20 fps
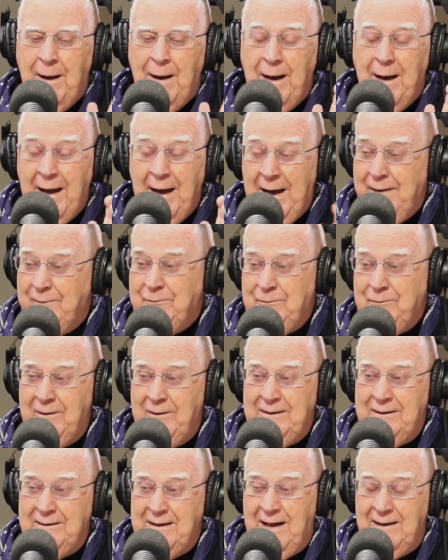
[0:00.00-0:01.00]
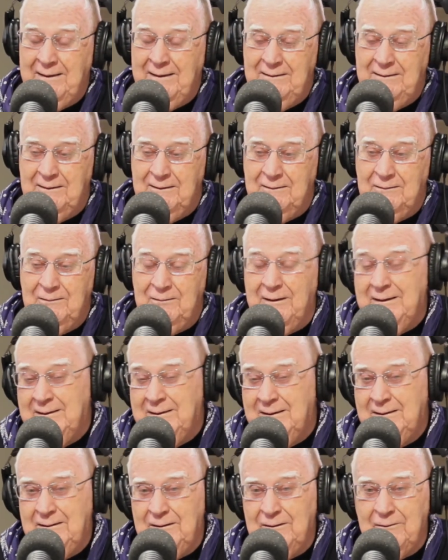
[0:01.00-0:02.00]
after I got here, so I
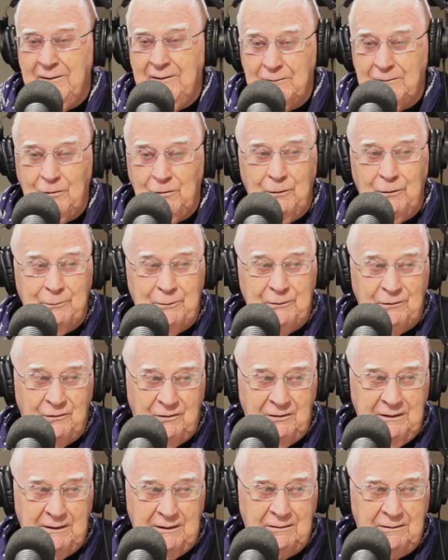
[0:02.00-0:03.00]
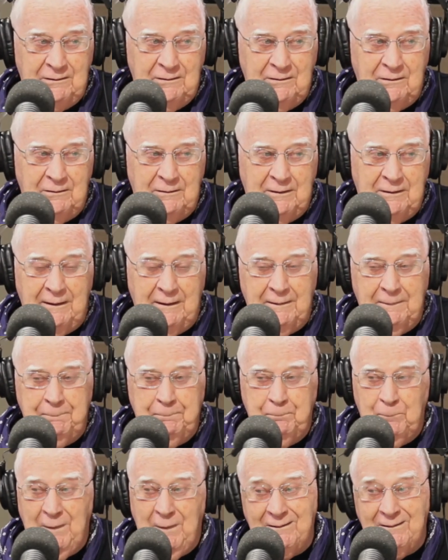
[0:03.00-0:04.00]
get here October 6th, okay?
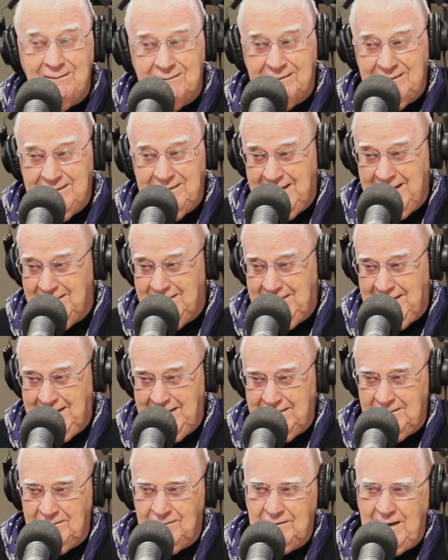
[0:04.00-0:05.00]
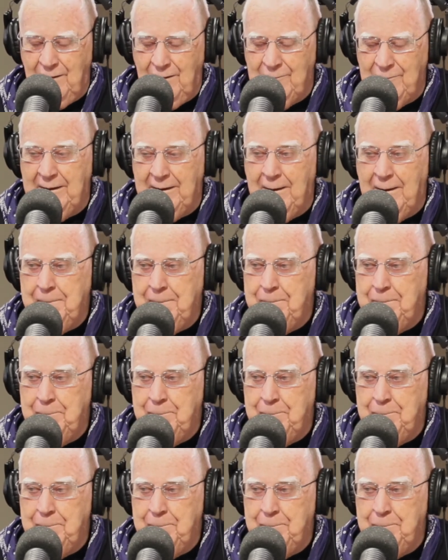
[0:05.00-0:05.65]
Now, 10/10 is coming up.